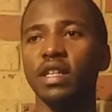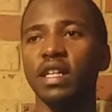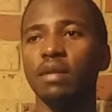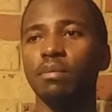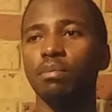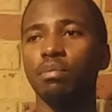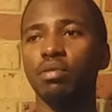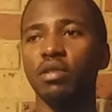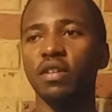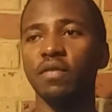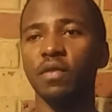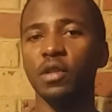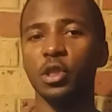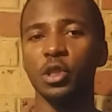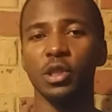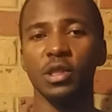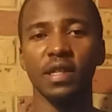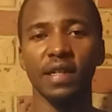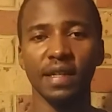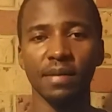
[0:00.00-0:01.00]
in privileged
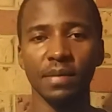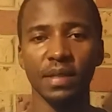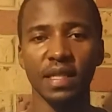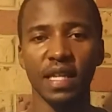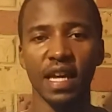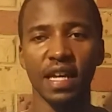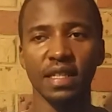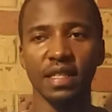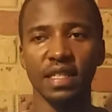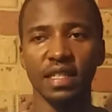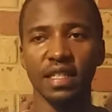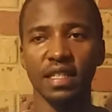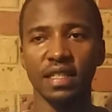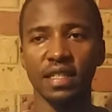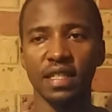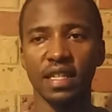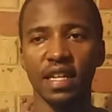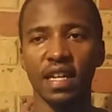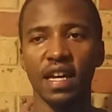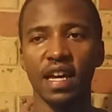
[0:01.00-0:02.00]

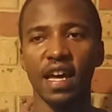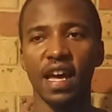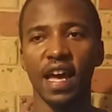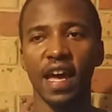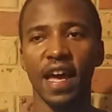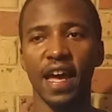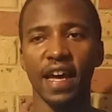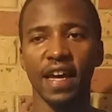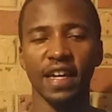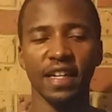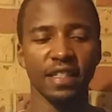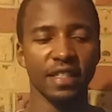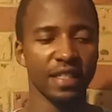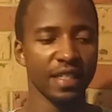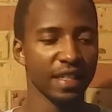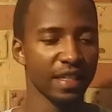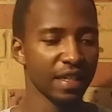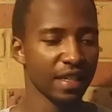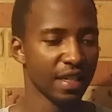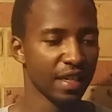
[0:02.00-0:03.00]
circumstances and